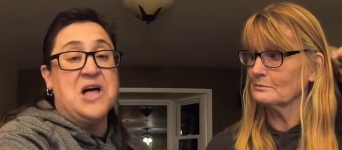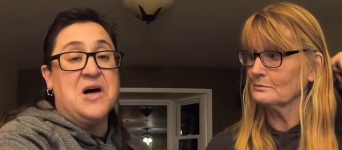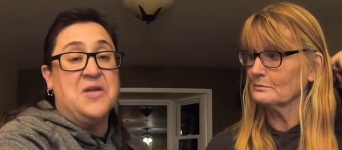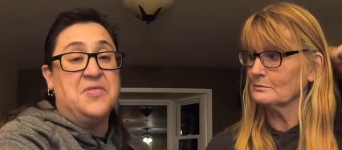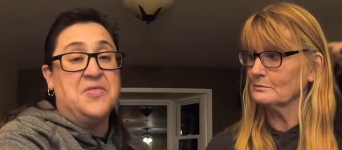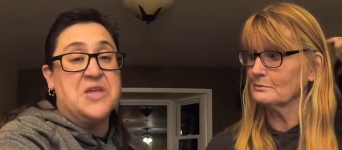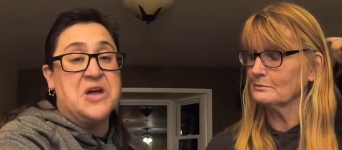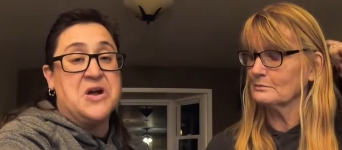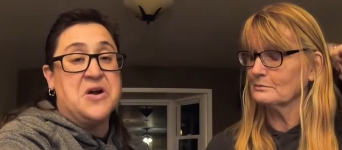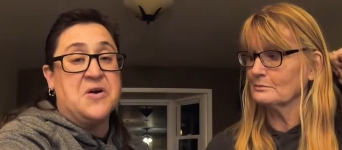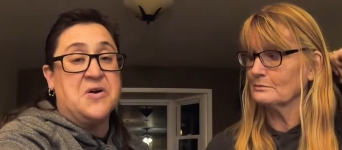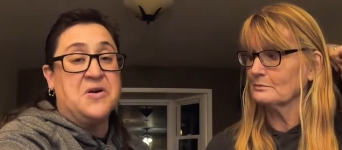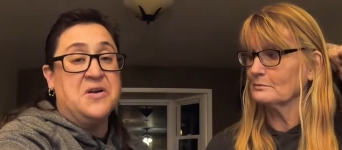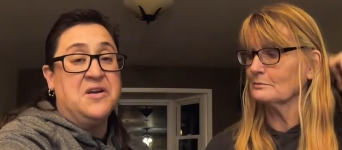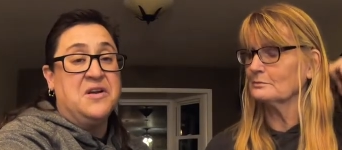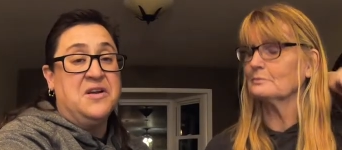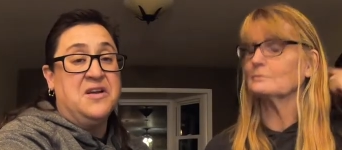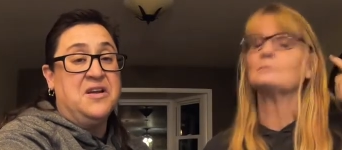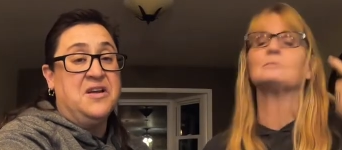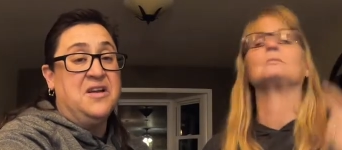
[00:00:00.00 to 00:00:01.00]
Speaker 1: out there.
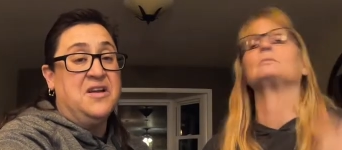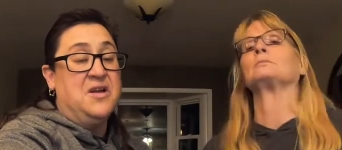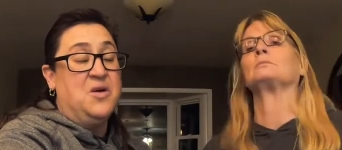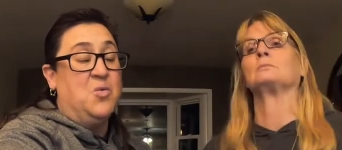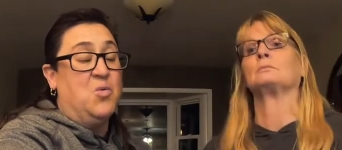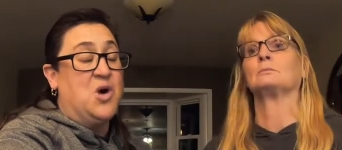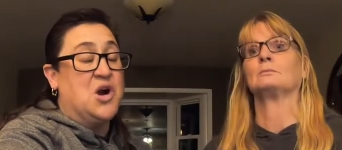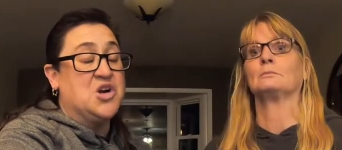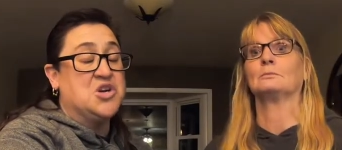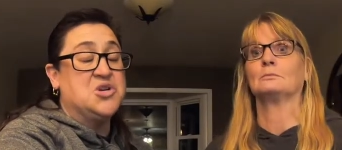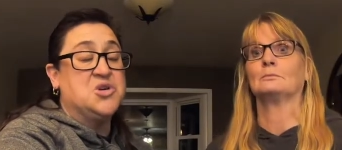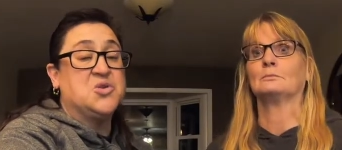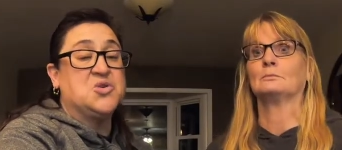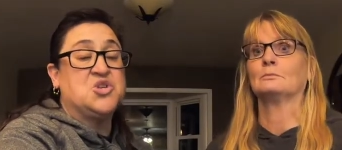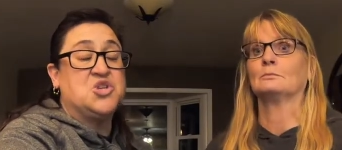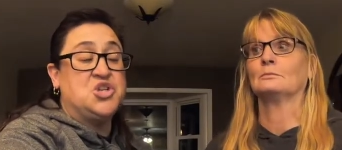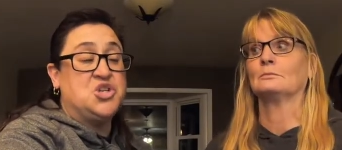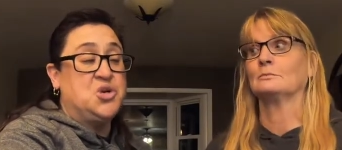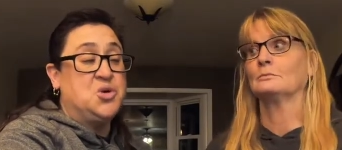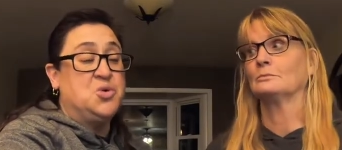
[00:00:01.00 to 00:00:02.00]
Wear your
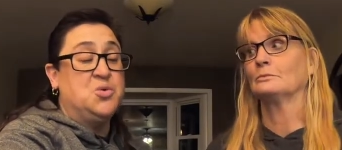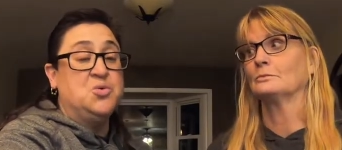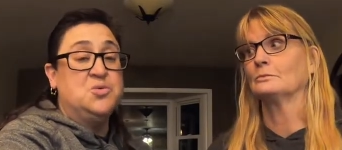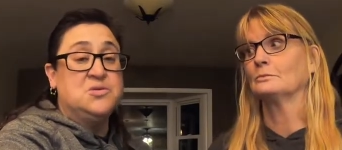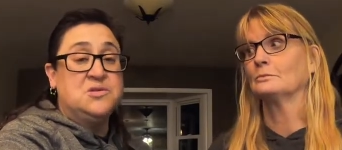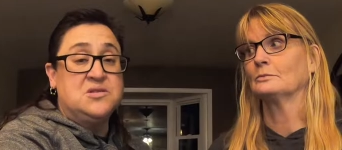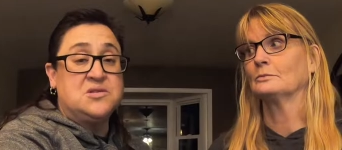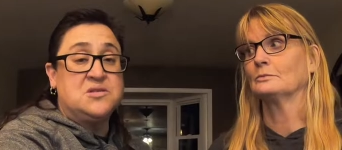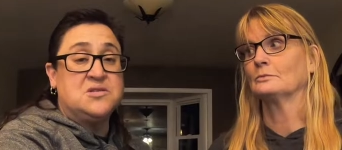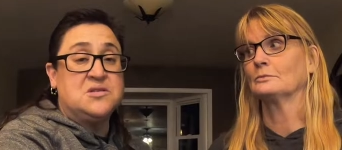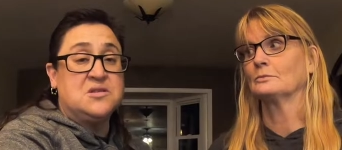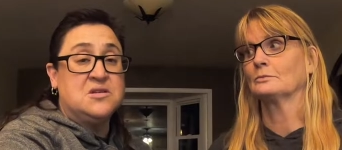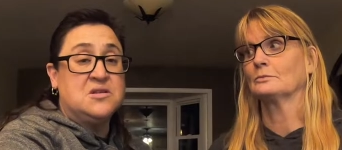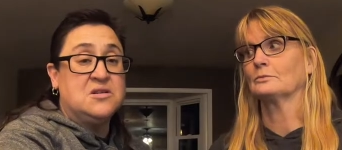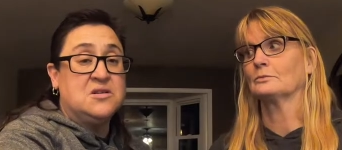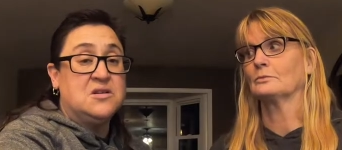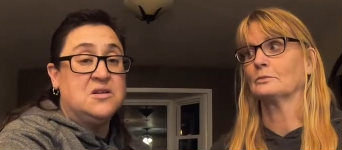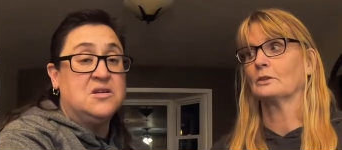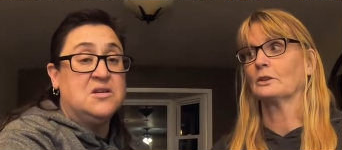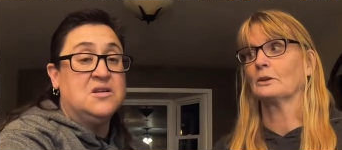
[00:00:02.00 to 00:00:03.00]
shoes
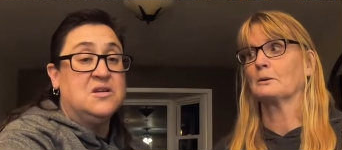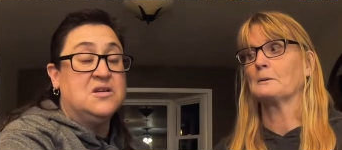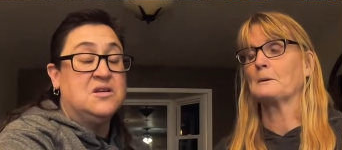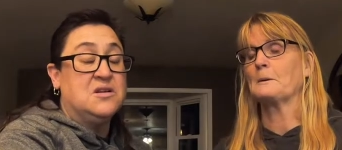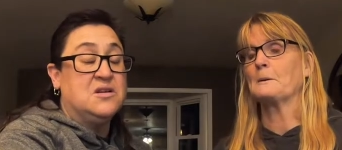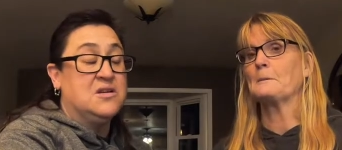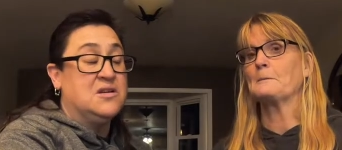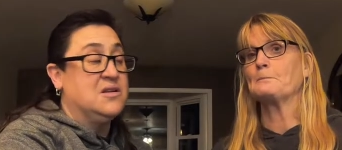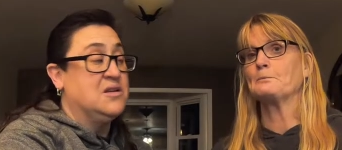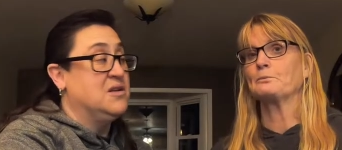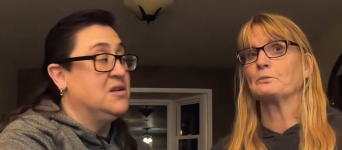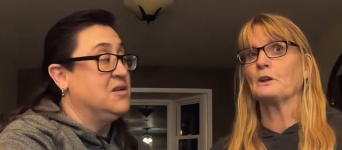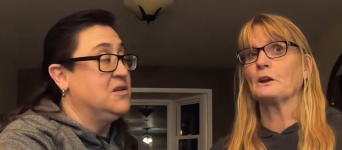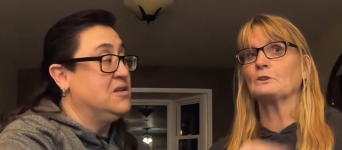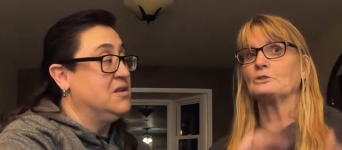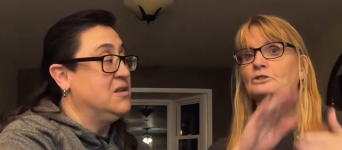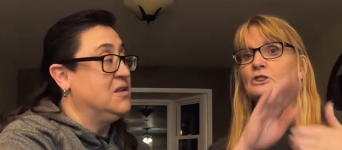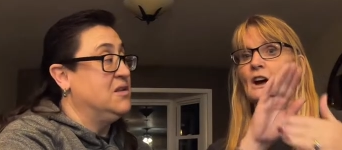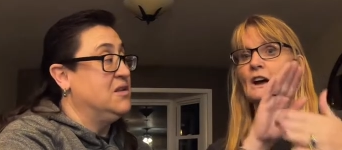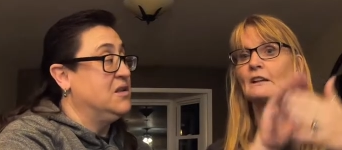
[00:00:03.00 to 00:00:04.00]

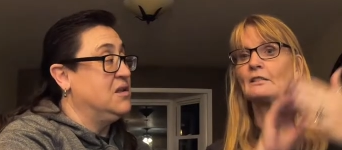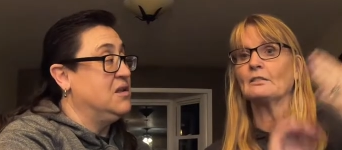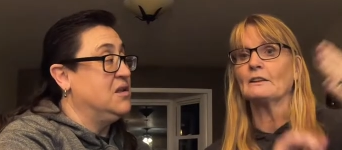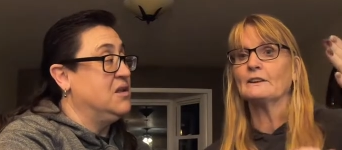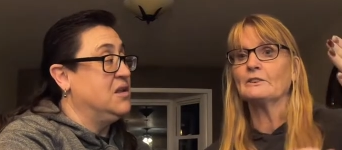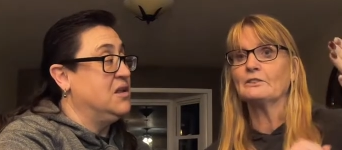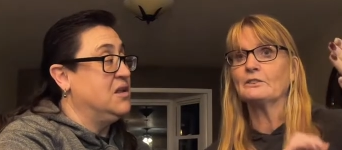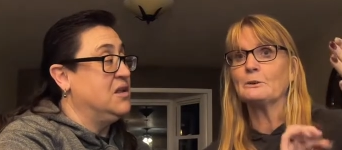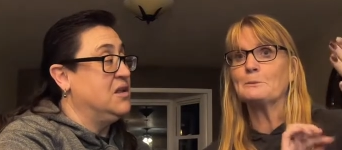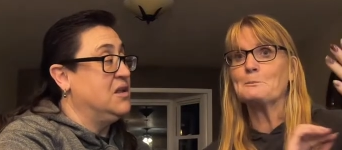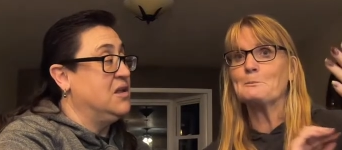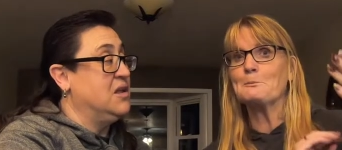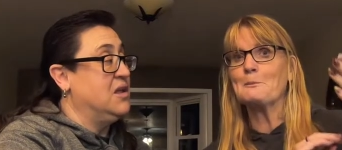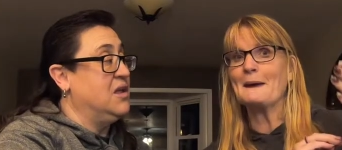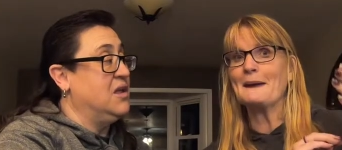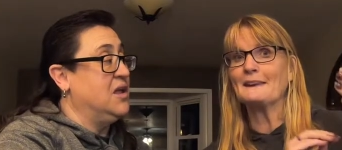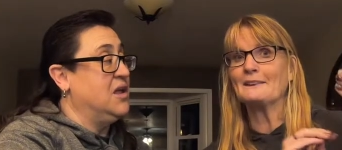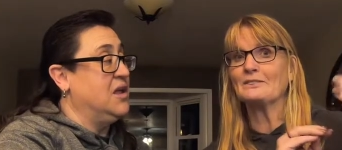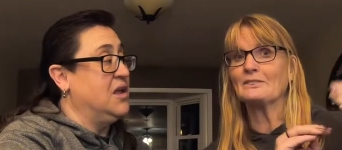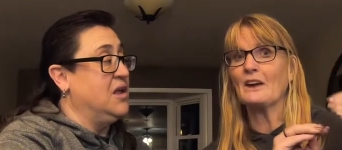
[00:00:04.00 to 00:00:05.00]
Speaker 2: checklist
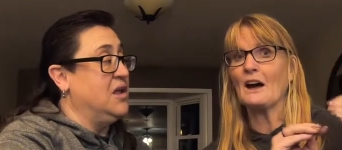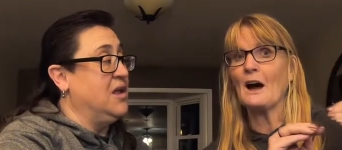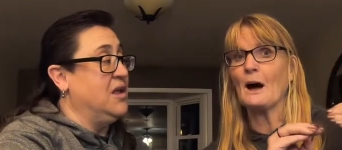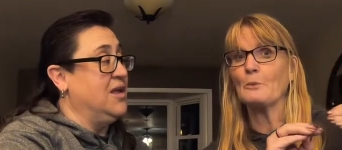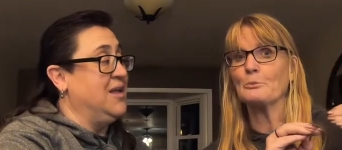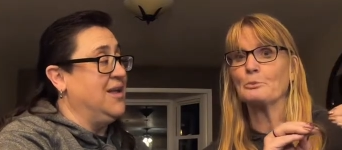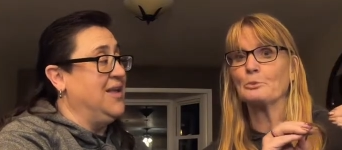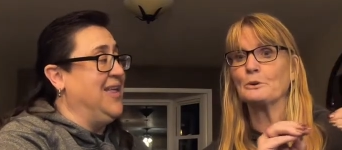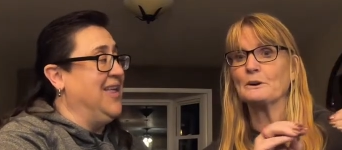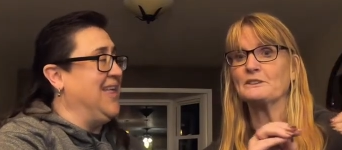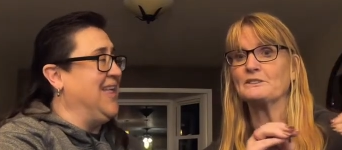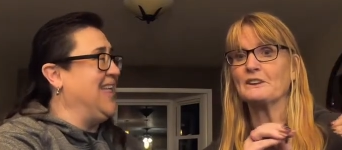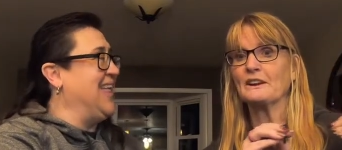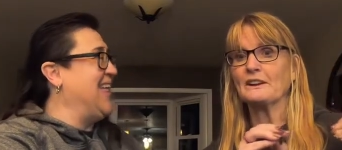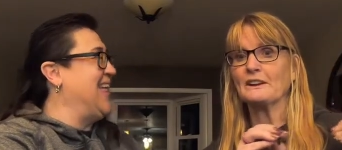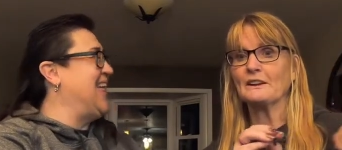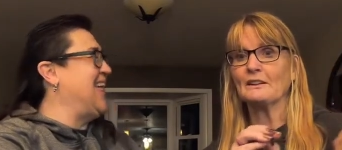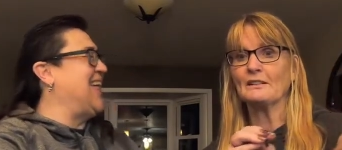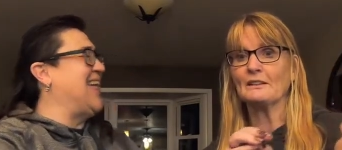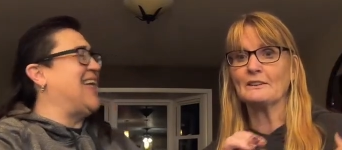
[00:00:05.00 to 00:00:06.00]
makes up
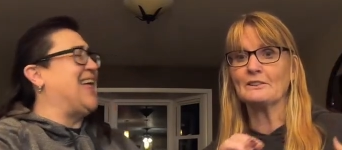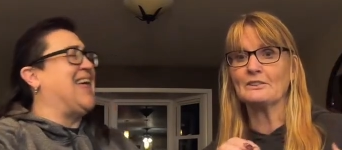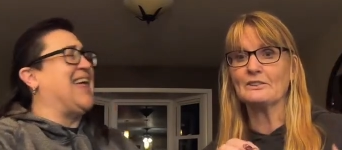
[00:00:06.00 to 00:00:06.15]
ridiculous